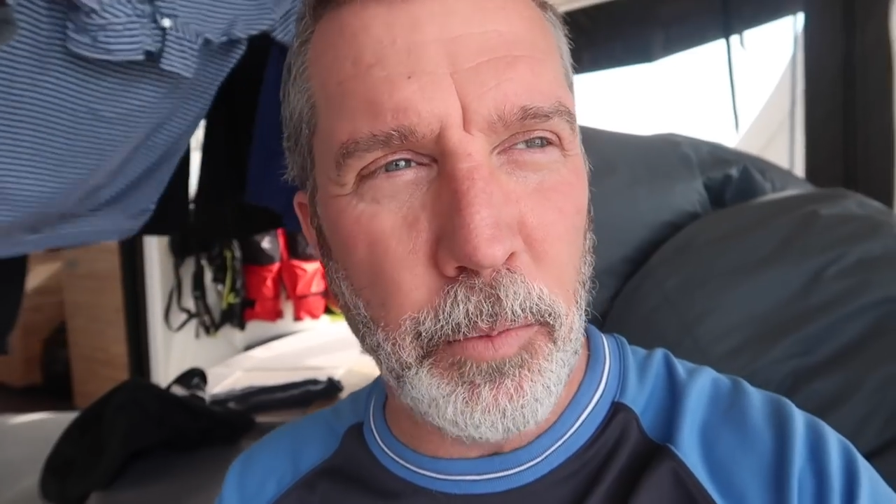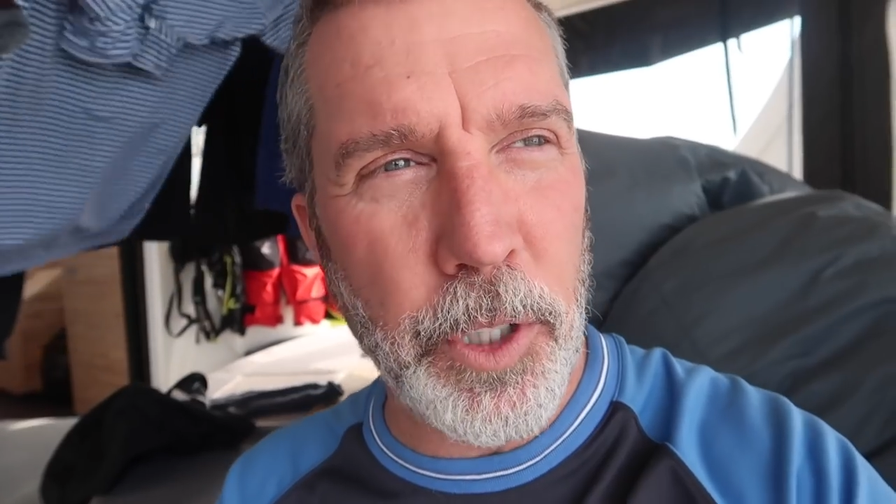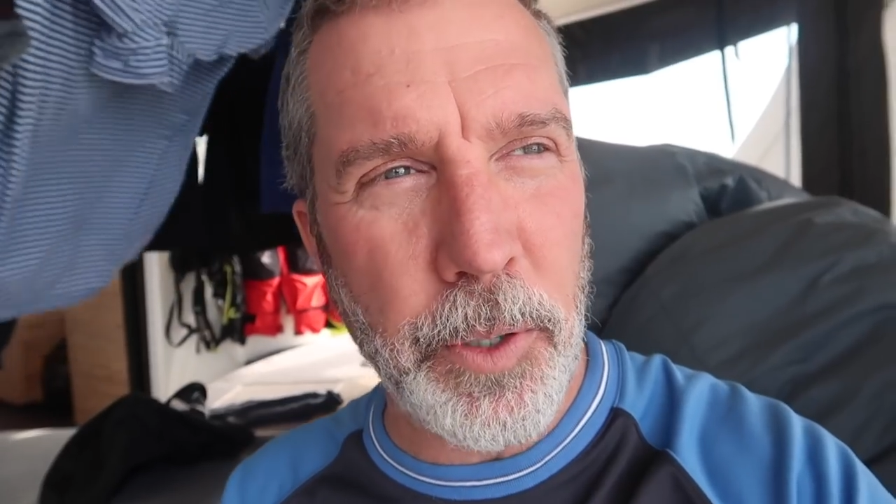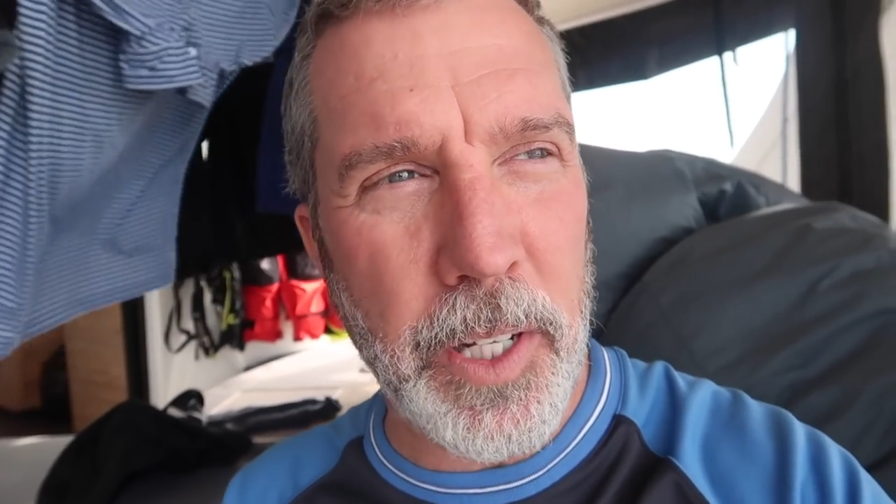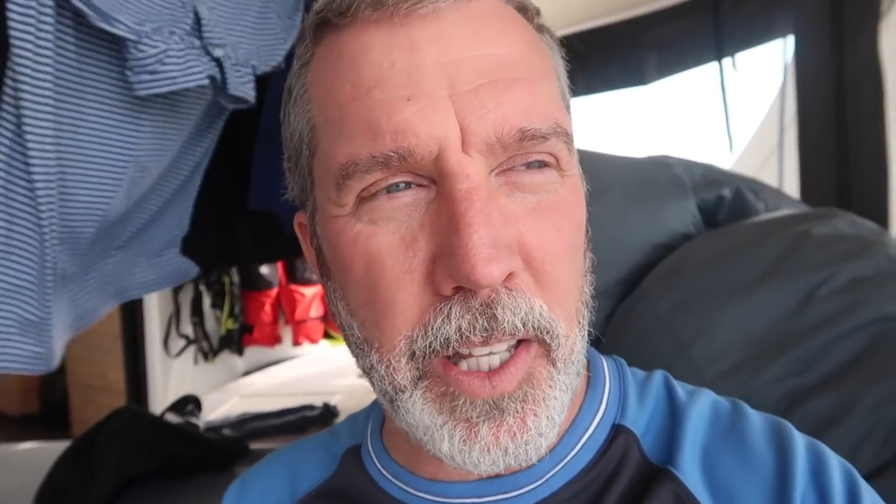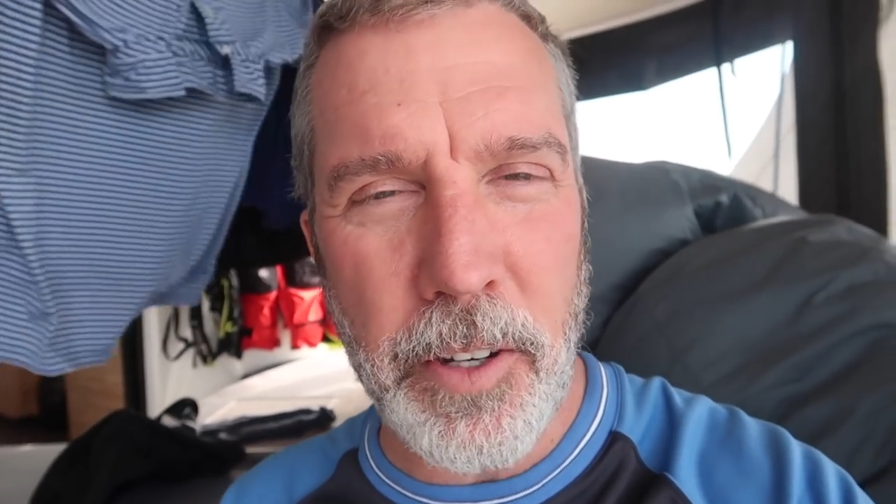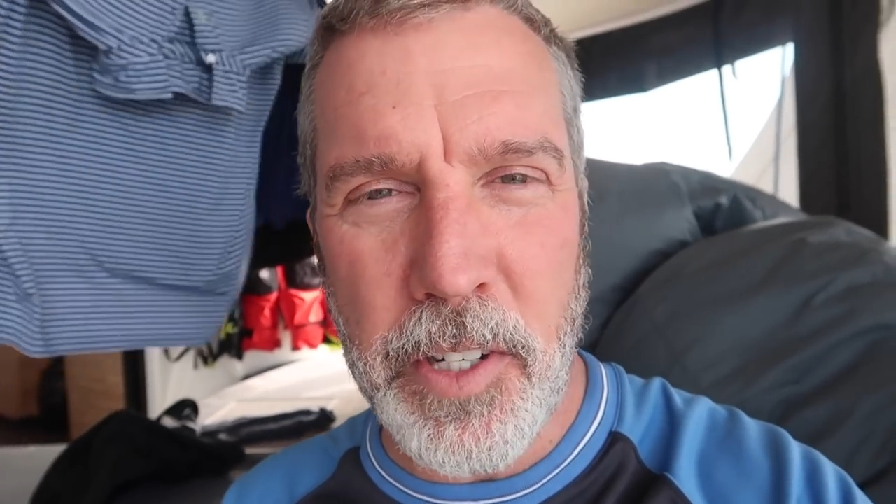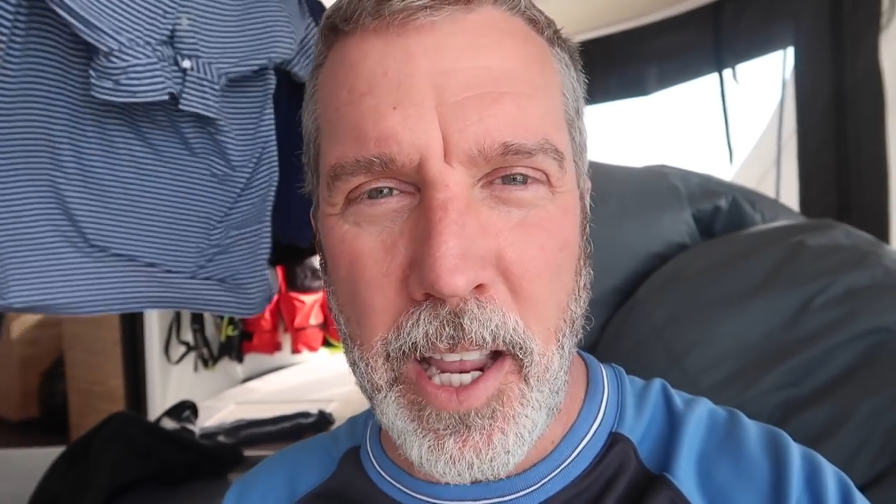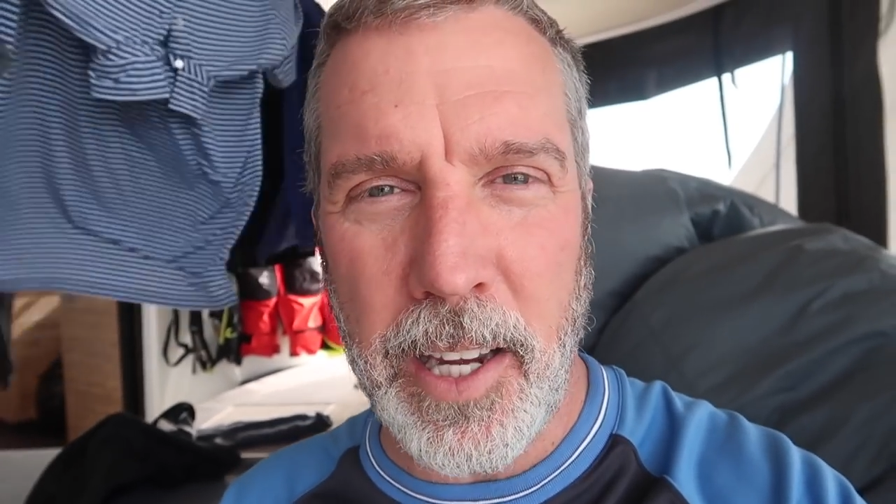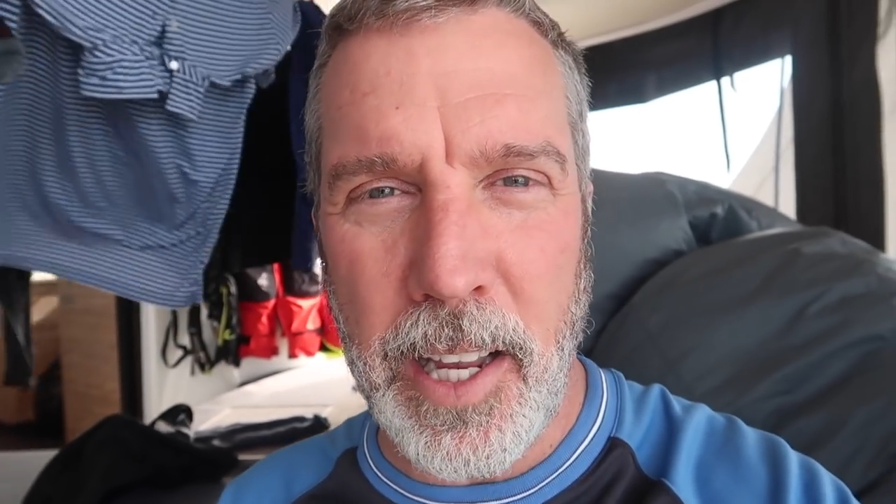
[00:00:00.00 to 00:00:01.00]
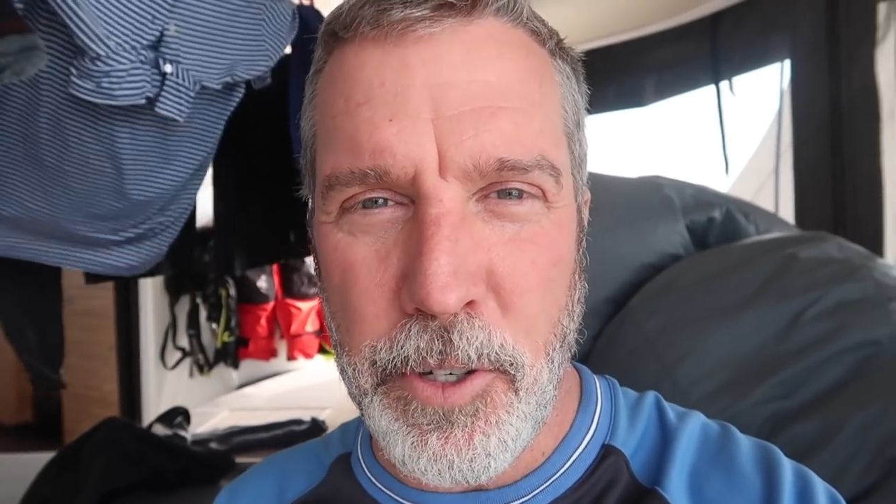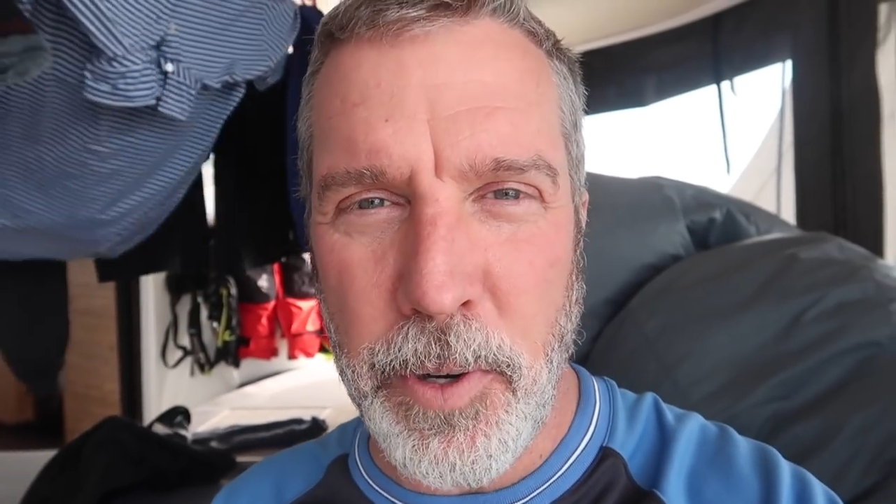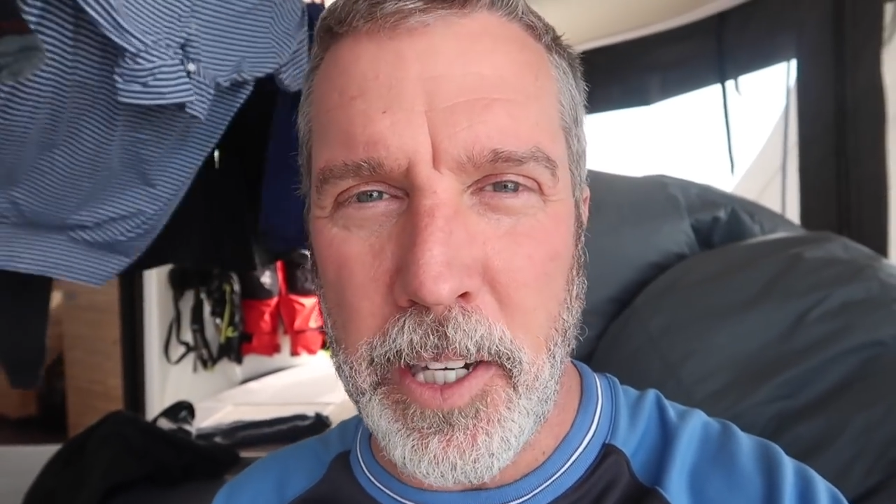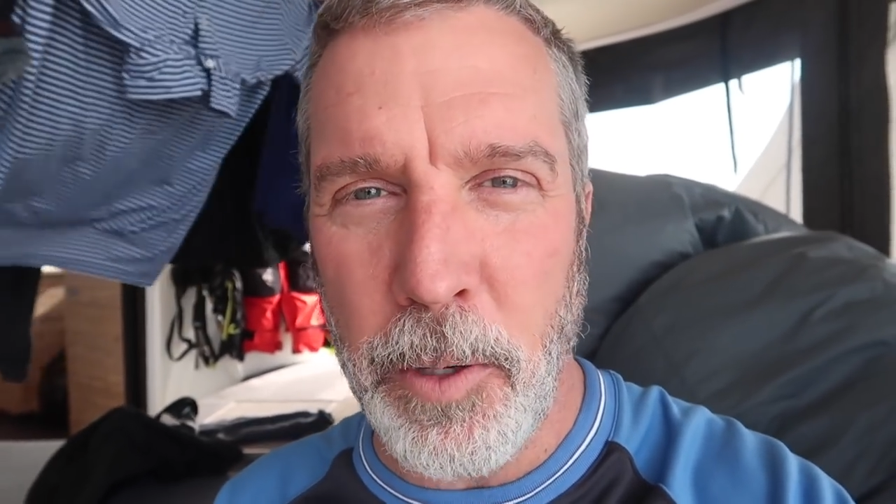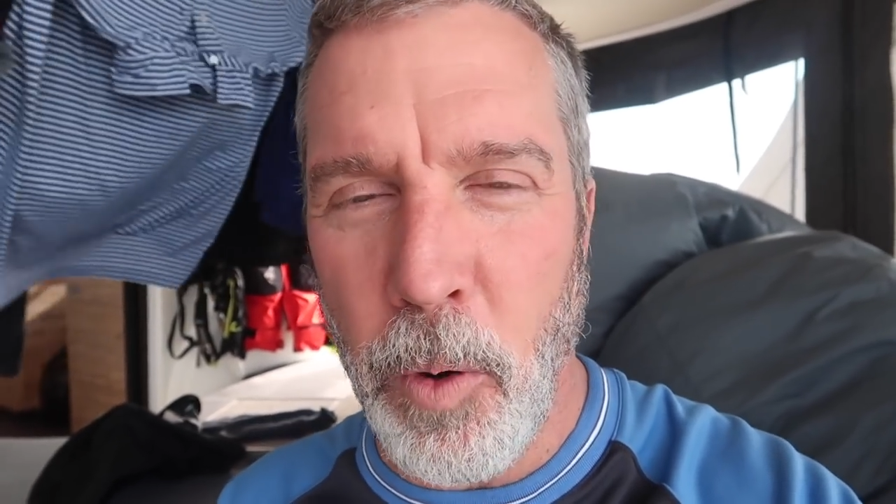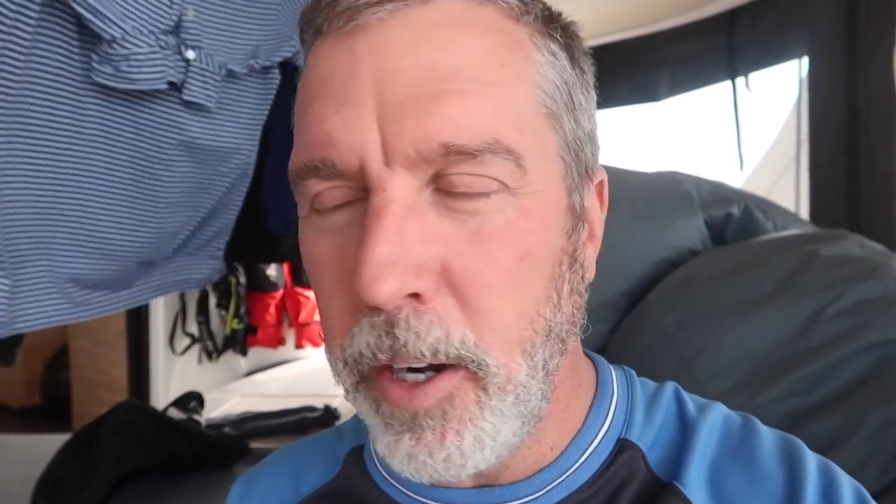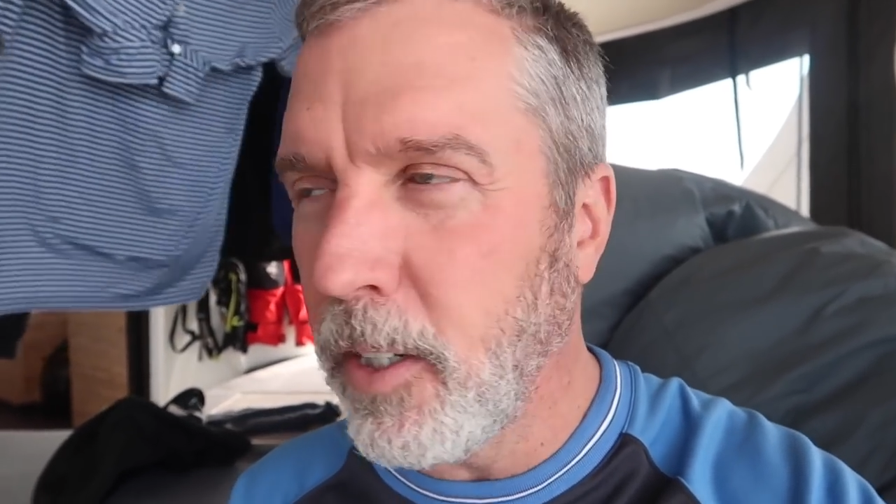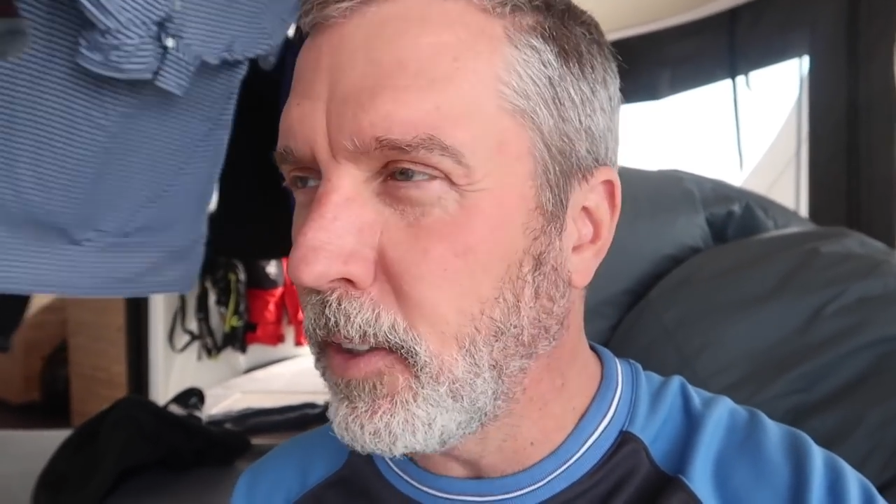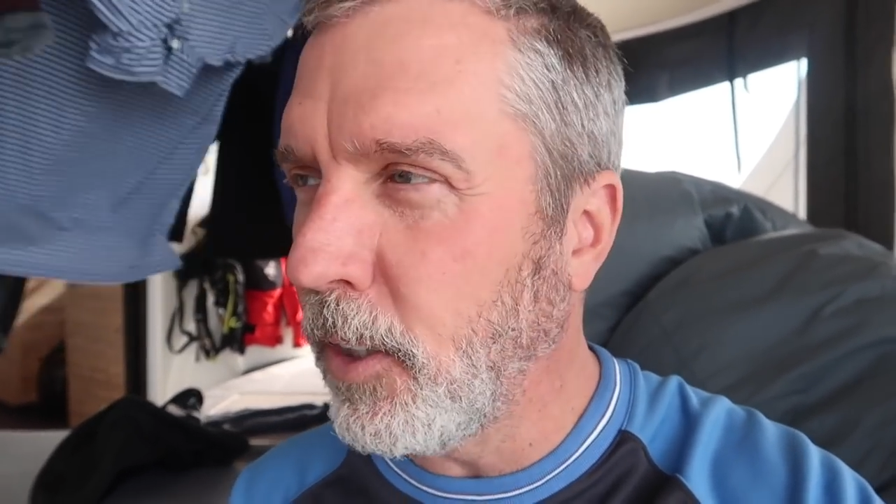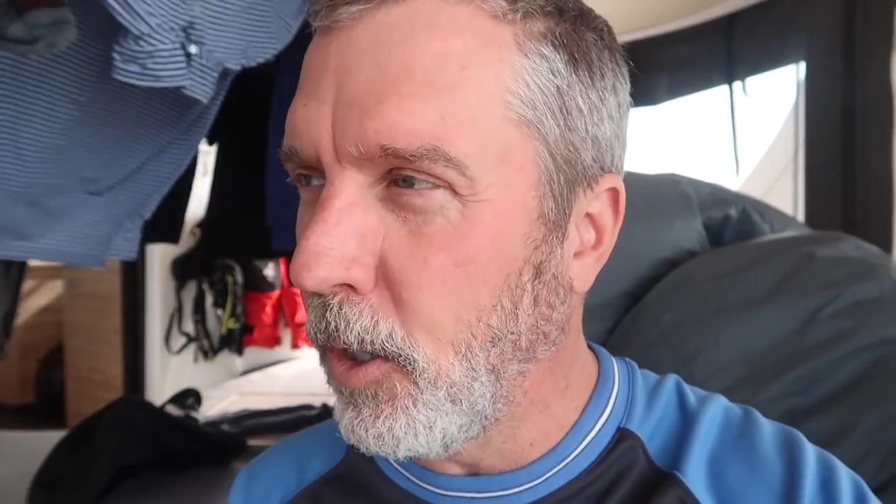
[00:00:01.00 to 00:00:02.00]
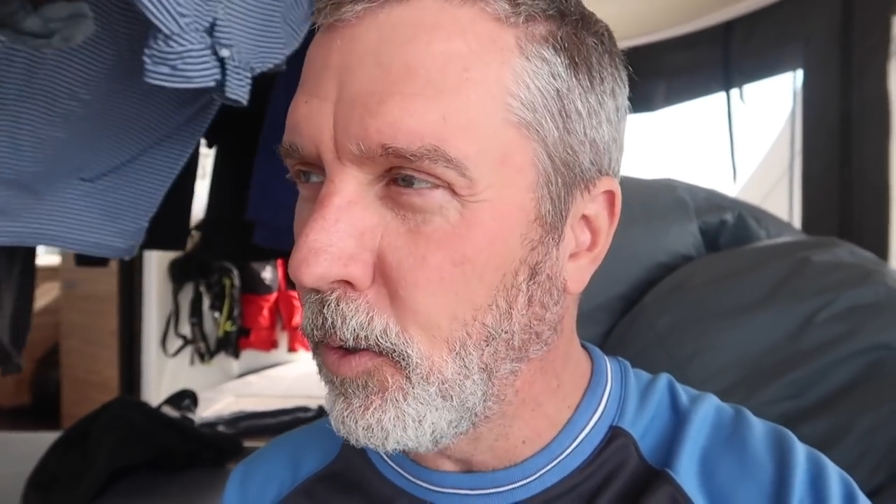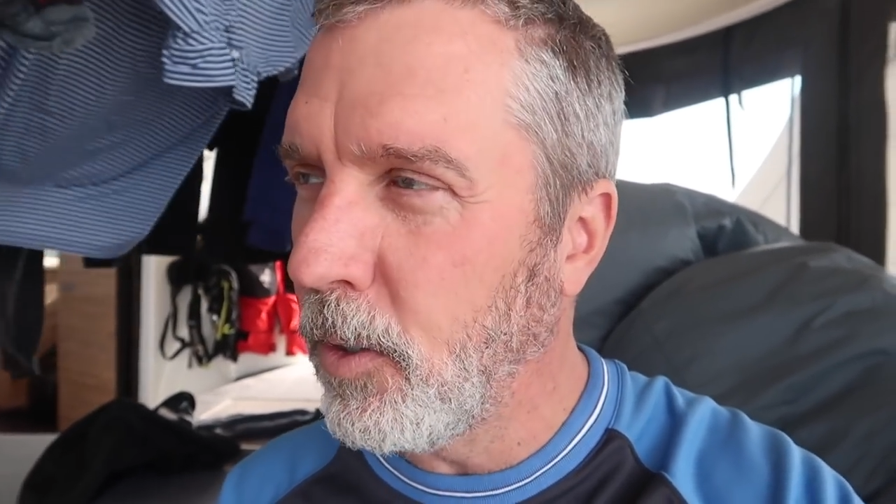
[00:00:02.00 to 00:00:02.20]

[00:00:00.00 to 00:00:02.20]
and we're doing the other tank as drinking water. So